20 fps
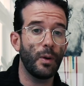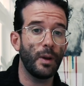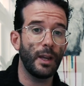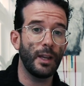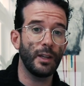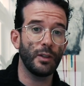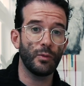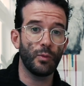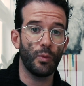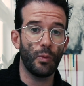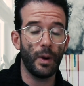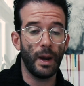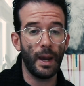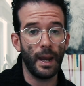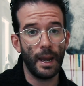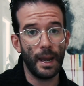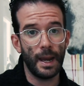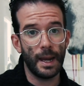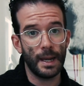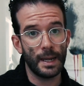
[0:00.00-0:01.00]
is
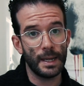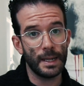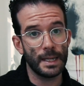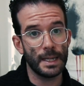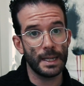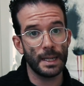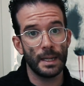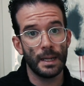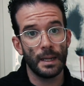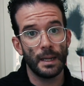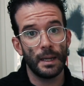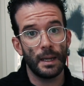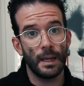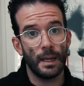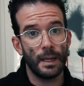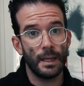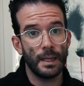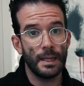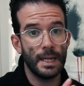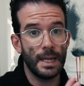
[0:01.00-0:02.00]
when
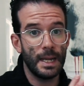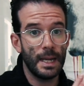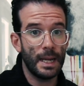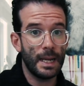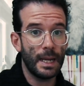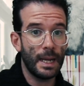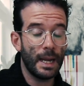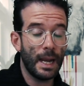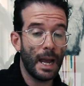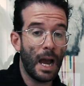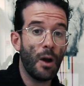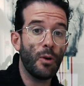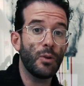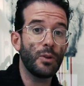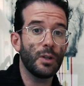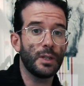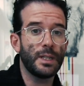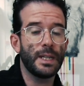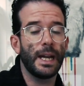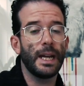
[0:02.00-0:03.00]
the
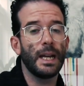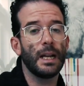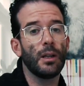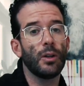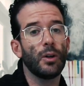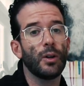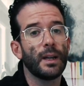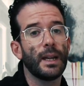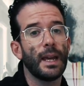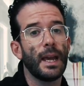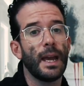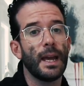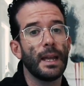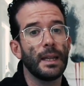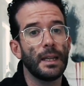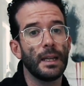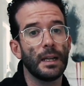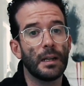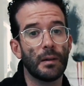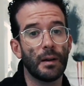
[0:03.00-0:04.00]
audio dialogue
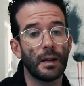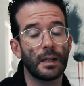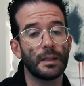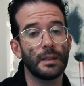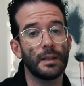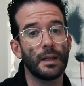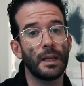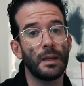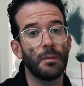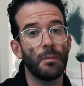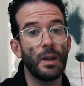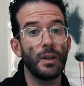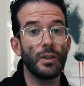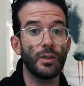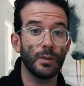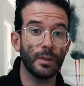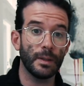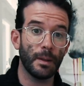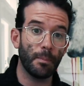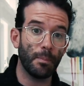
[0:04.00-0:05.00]
and the character
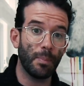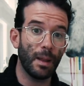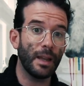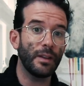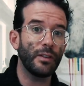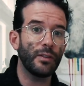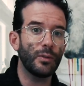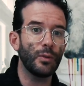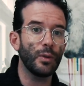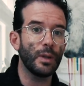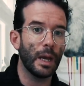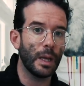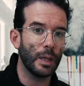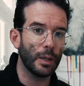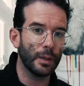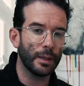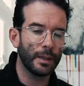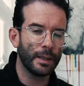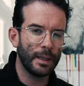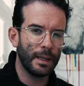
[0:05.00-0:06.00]
animation that blends
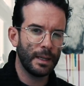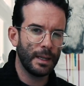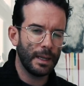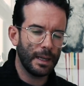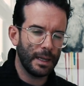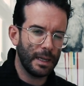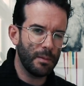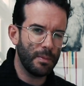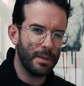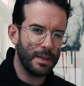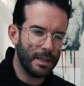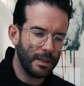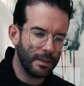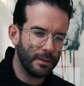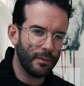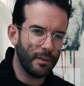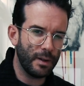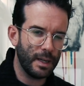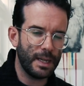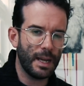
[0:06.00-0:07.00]
together, giving this
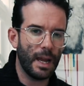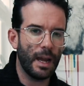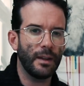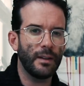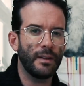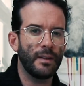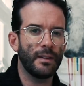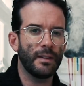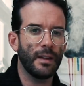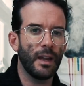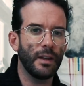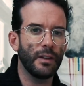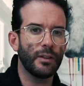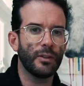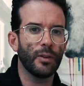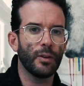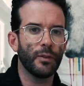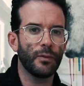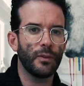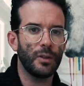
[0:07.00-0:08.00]
very nice
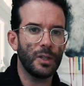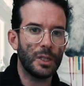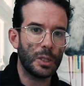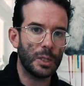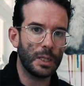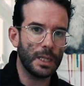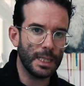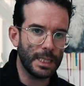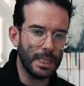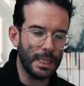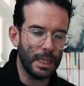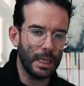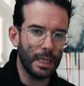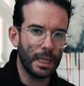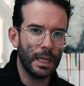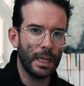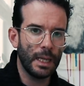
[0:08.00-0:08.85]
sense of unity.